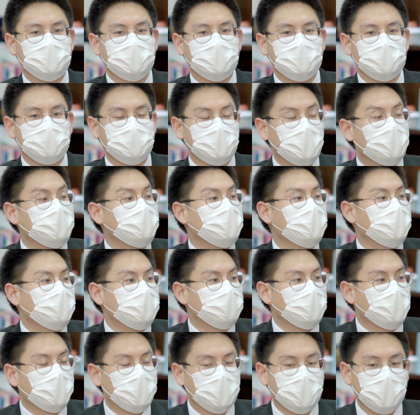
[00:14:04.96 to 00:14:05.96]
that
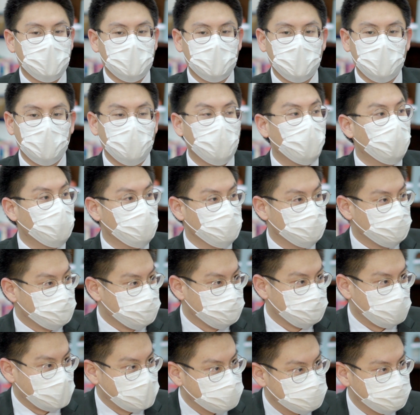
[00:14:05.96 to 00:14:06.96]
a whole
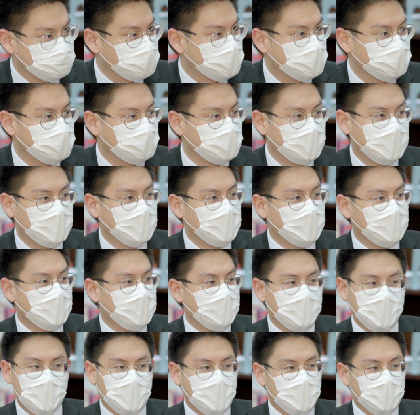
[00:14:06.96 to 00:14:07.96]
replacement.
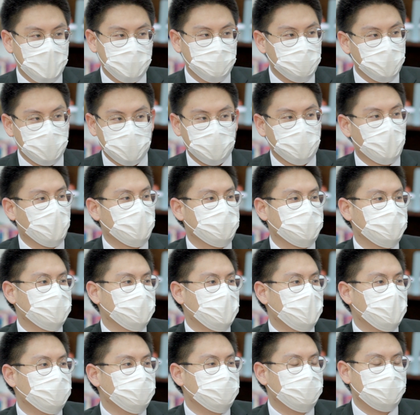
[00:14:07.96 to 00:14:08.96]
You cannot
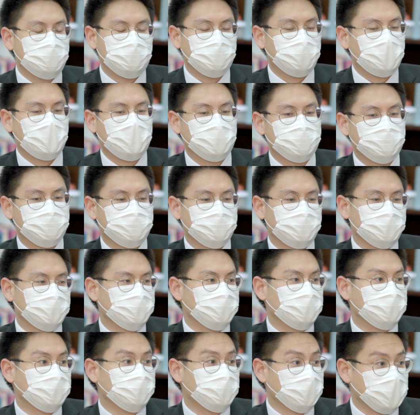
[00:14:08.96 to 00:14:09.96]
replace
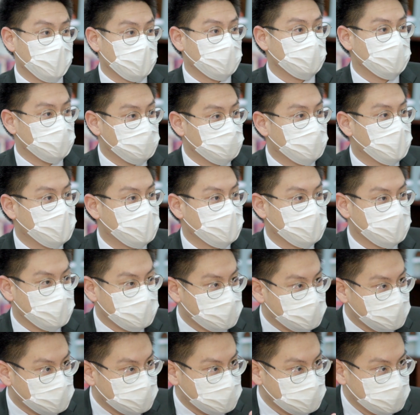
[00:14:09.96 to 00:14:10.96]
real human
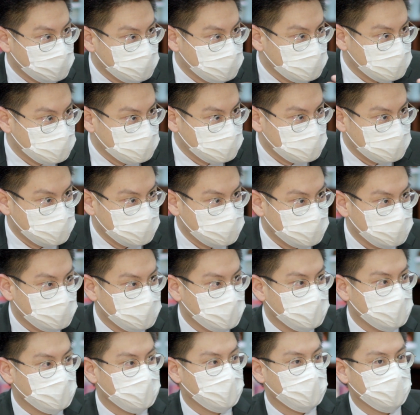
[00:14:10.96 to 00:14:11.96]
in
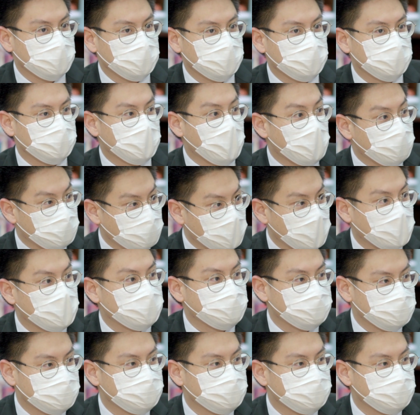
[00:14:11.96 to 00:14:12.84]
legal affairs.